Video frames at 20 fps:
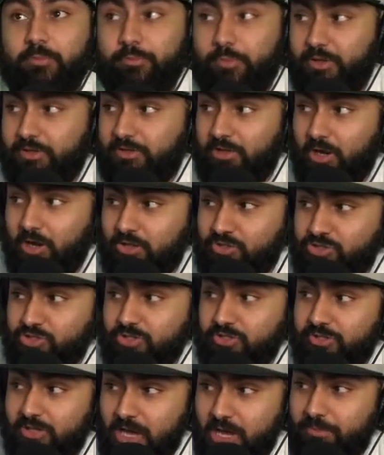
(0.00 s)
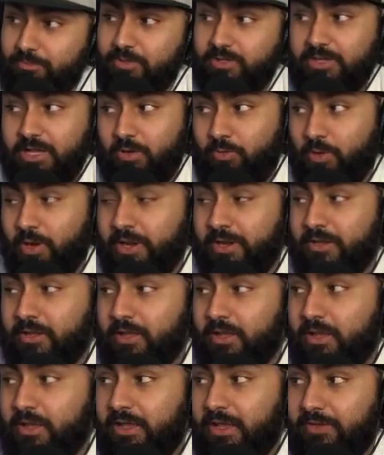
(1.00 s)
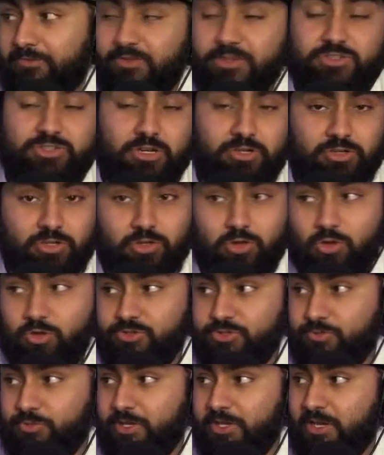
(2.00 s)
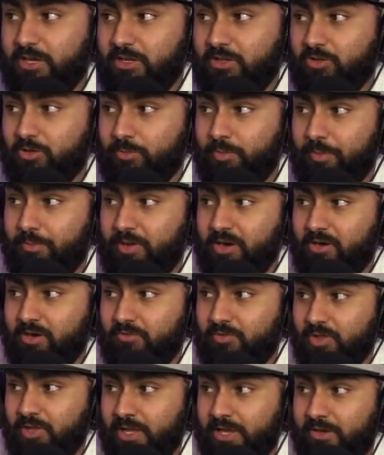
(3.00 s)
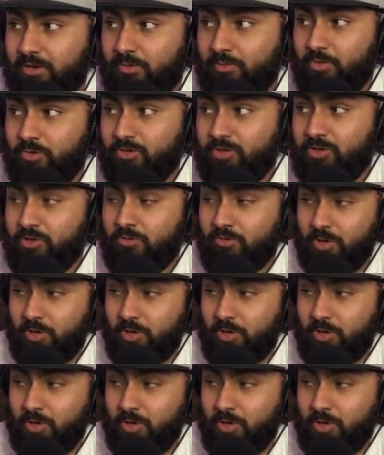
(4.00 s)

But the odds should not be that wide. If they start to close and we get a little bit better of a line on Marina